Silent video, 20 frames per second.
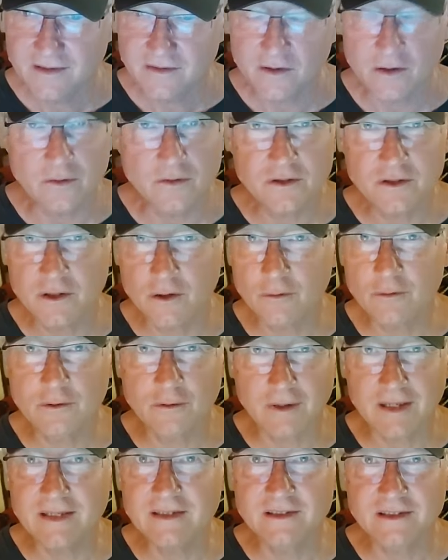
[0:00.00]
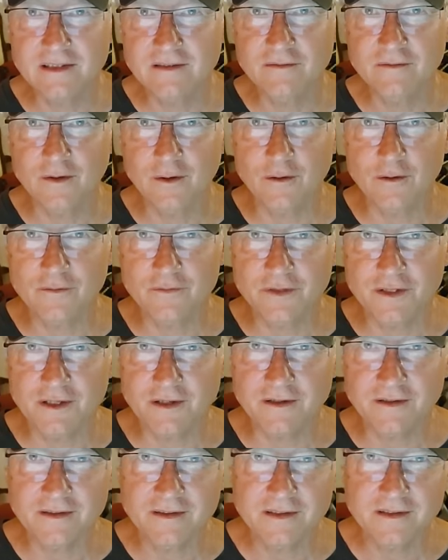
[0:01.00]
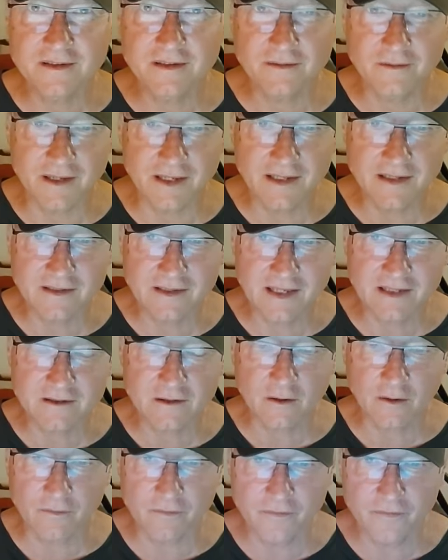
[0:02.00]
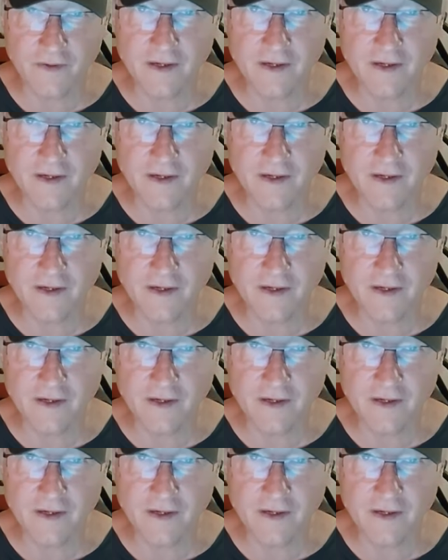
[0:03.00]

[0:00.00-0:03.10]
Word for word: There is no grace involved here, right? That's called